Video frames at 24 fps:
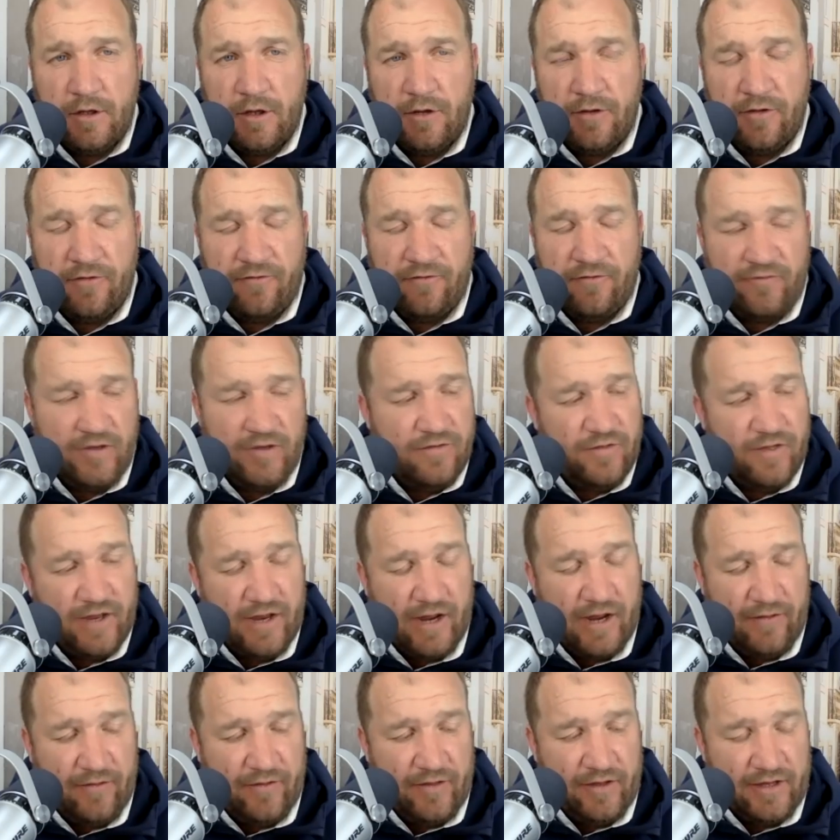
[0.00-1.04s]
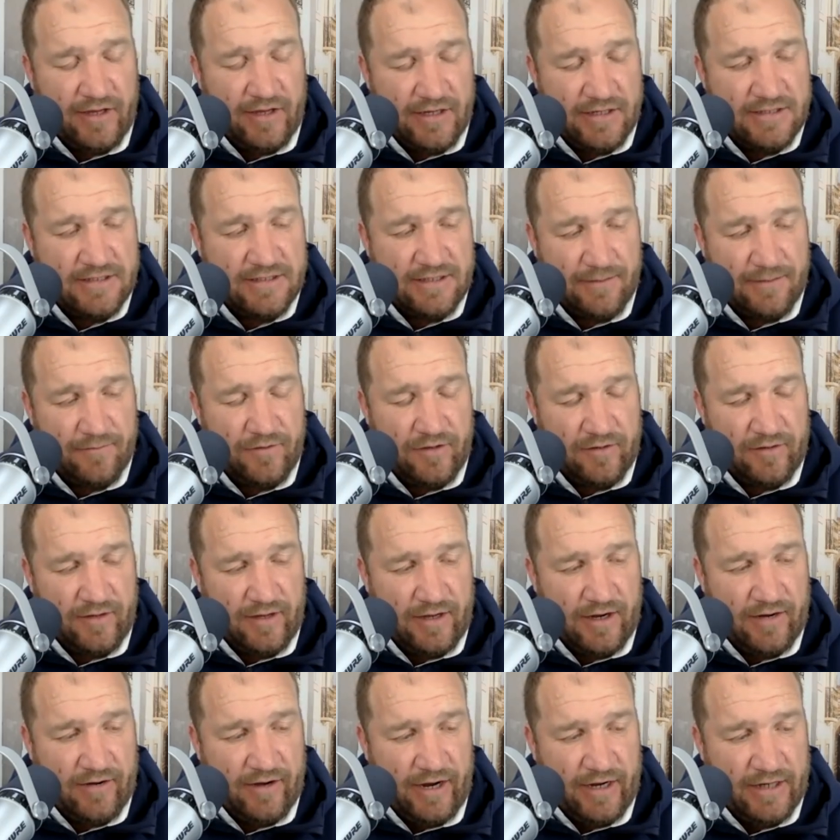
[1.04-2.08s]
the fear thing I think is something that
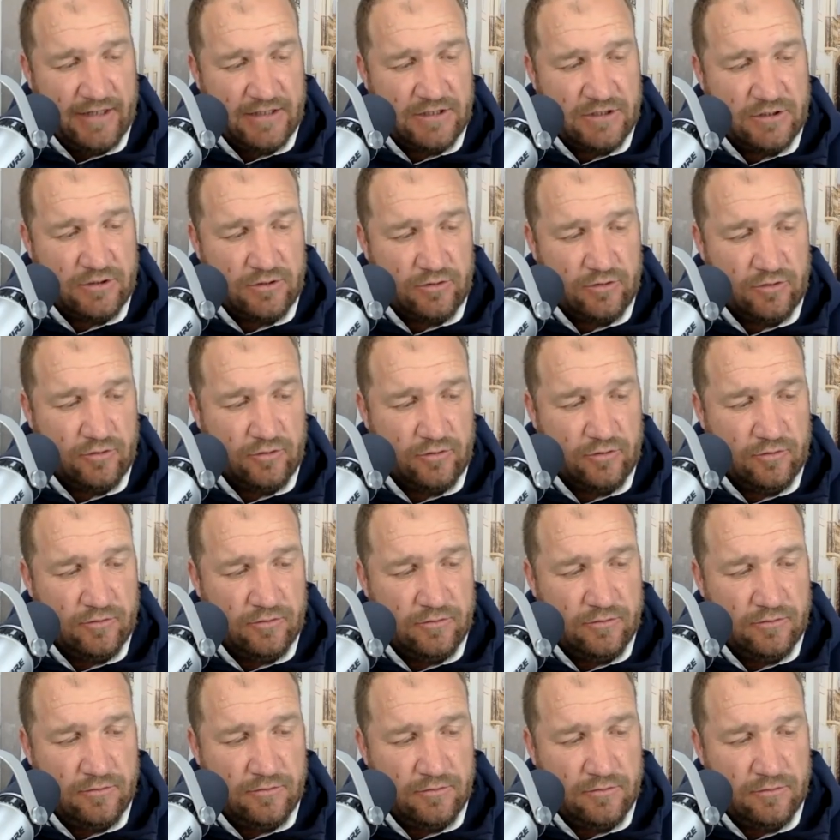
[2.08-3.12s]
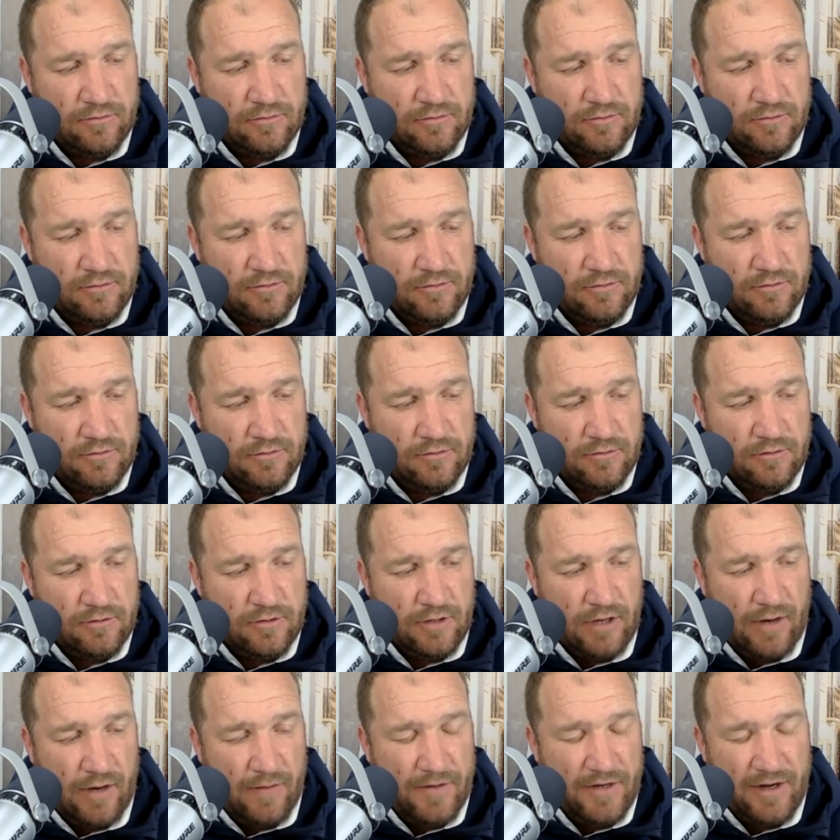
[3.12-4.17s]
I had to.
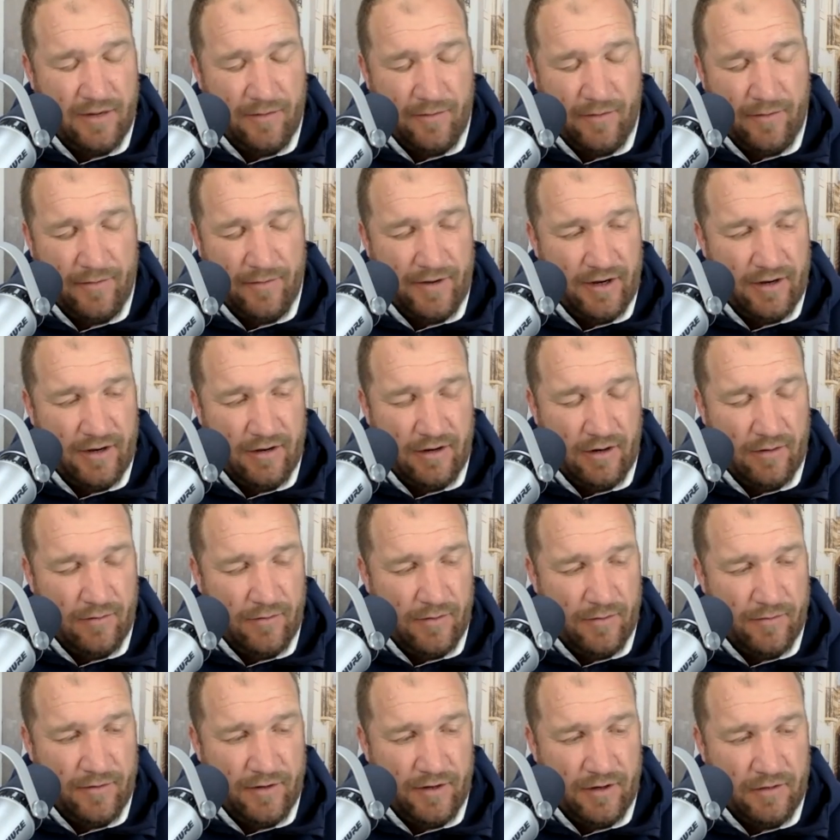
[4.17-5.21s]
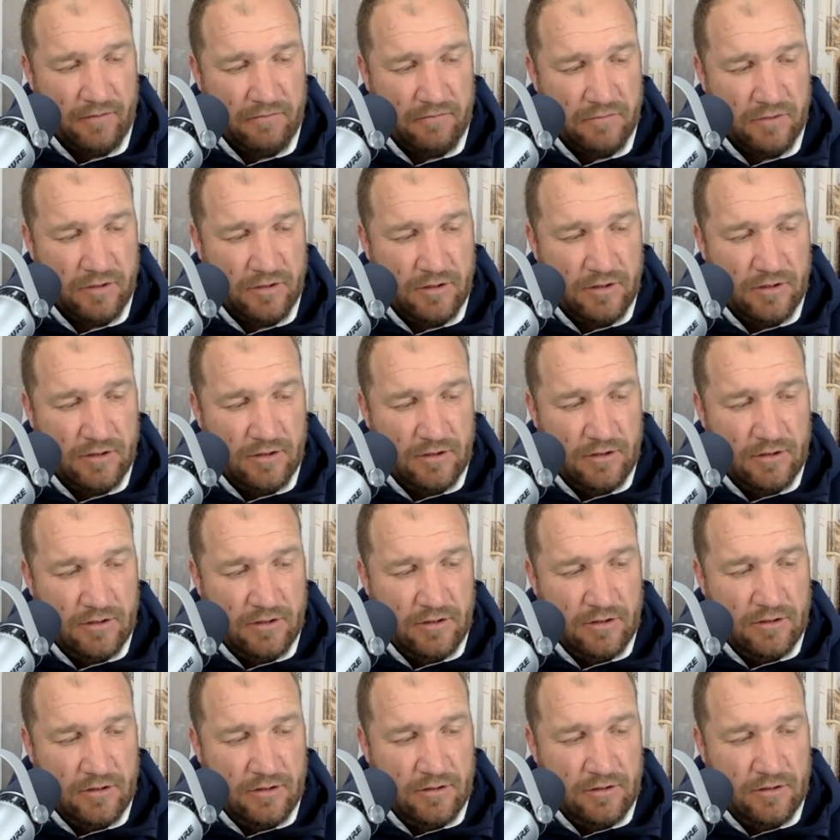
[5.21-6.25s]
I mean, I remember, I remember,
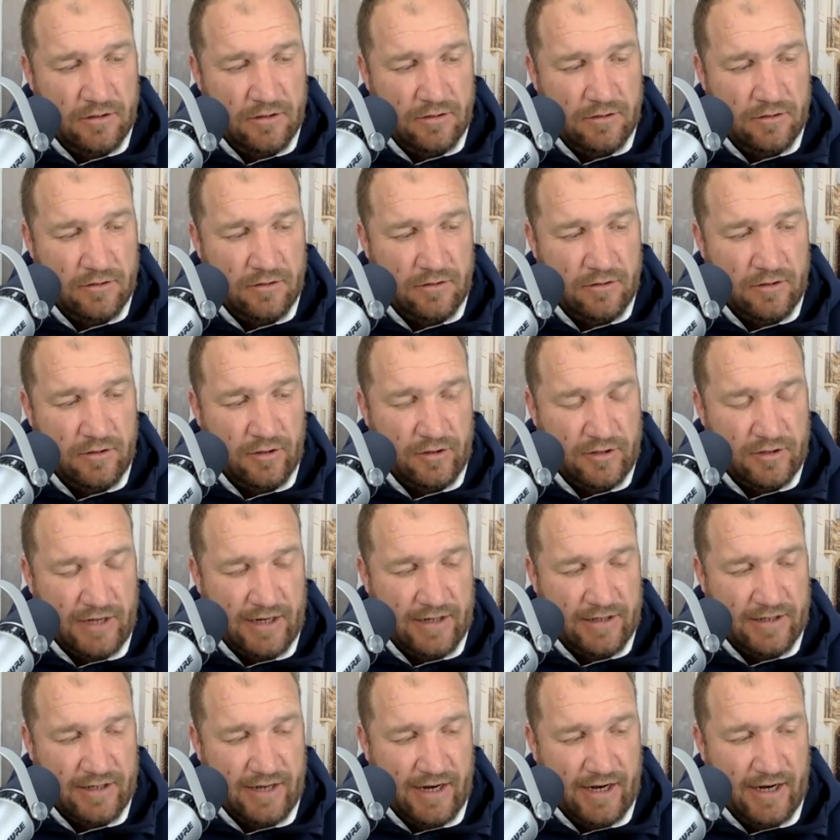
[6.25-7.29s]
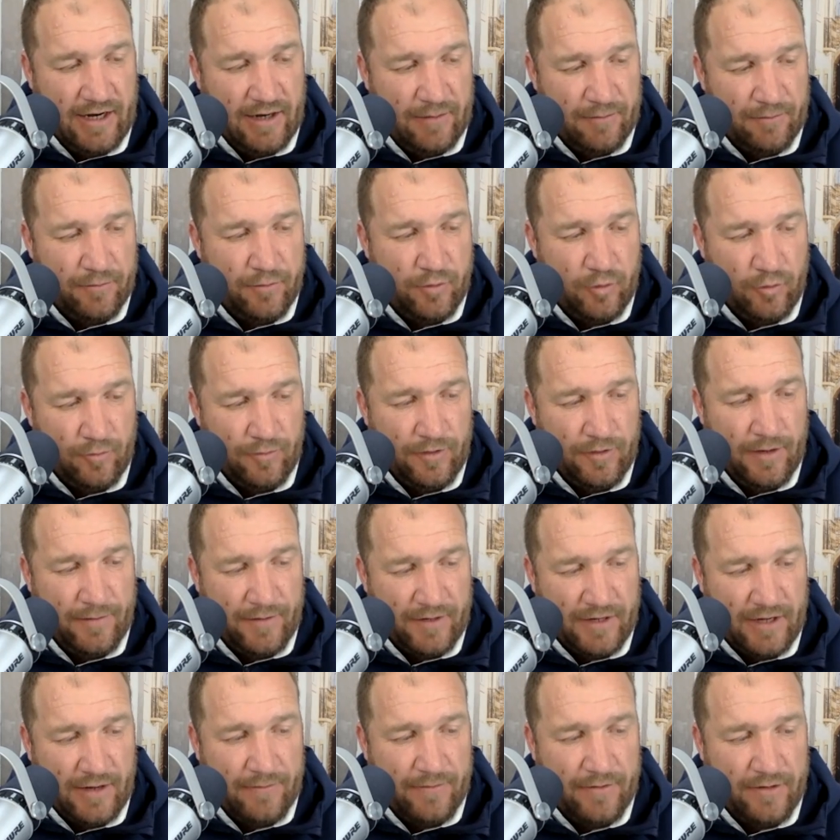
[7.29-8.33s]
you know, Di, Di pulled me up a
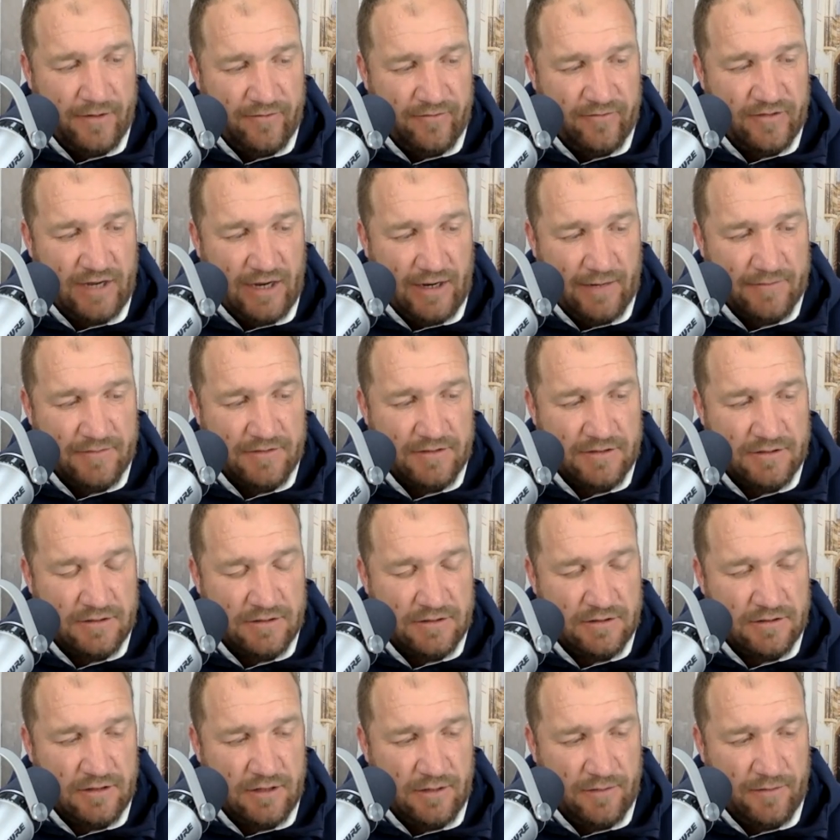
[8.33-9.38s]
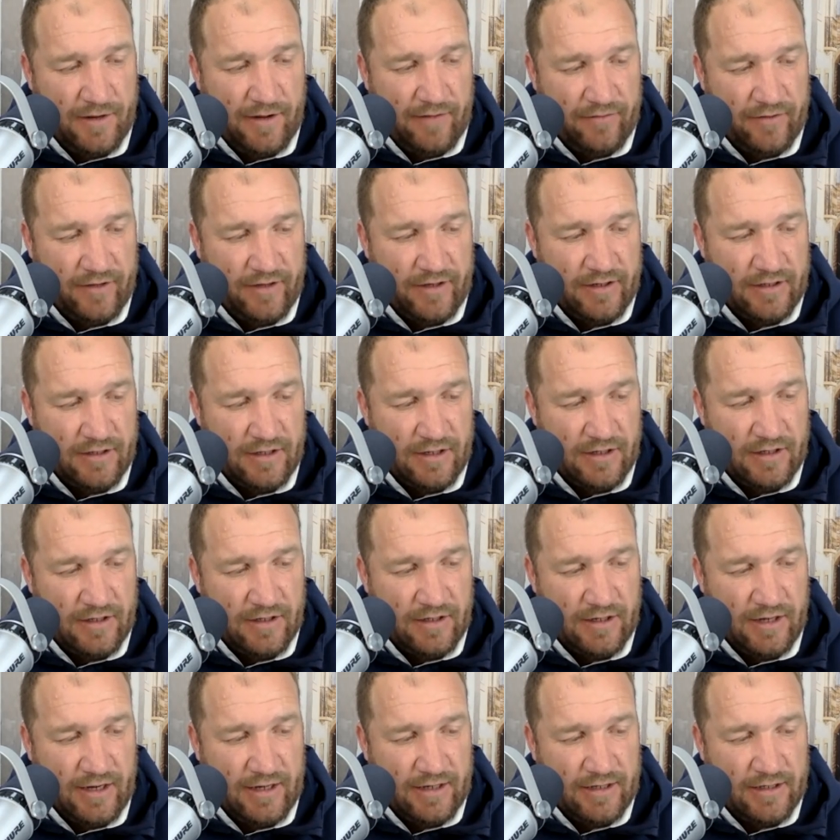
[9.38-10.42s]
couple of times about that, and, and
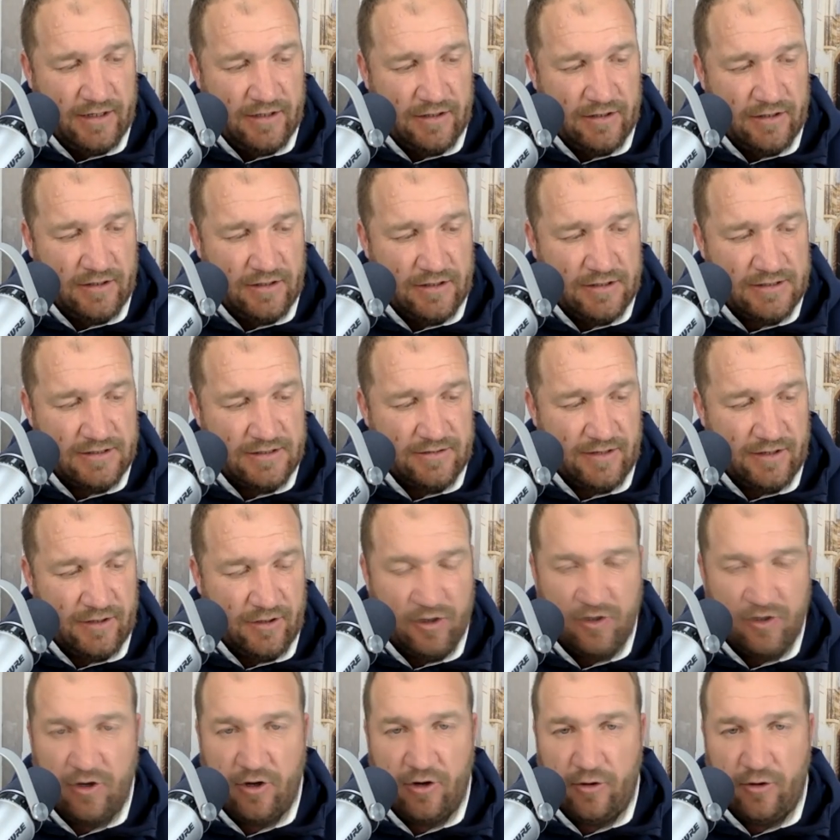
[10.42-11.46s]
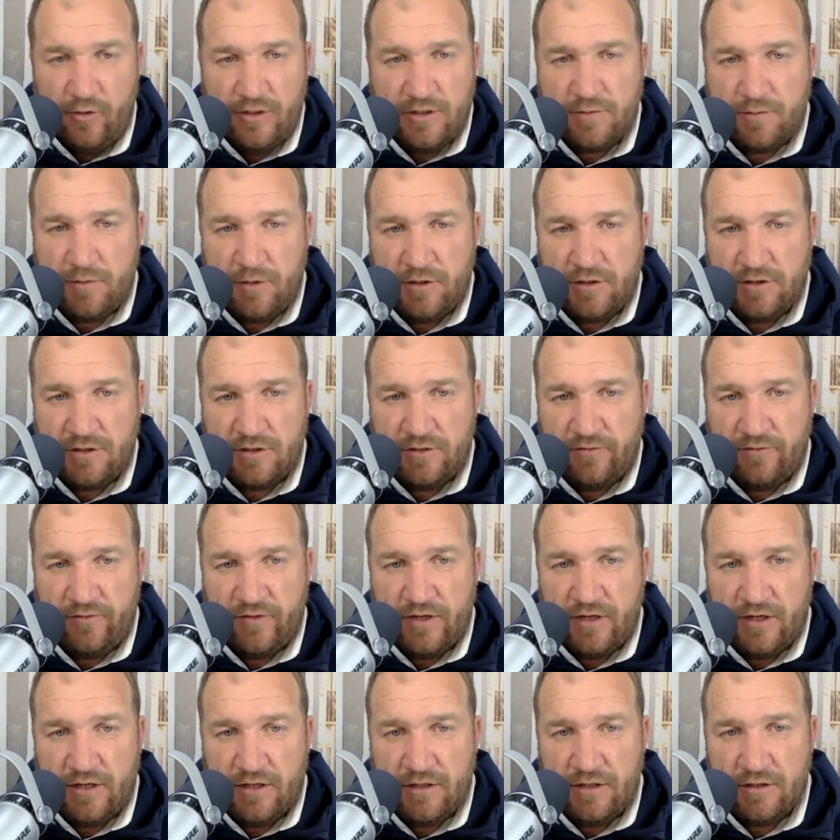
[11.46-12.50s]
like, listen, they're not going to respond to
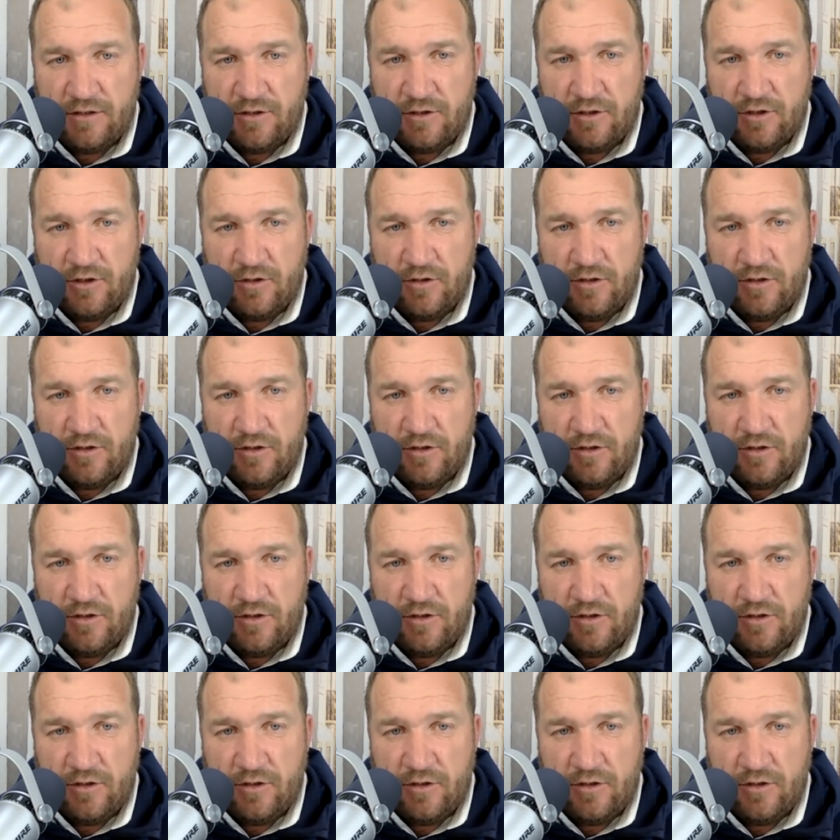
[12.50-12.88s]
fear, you know,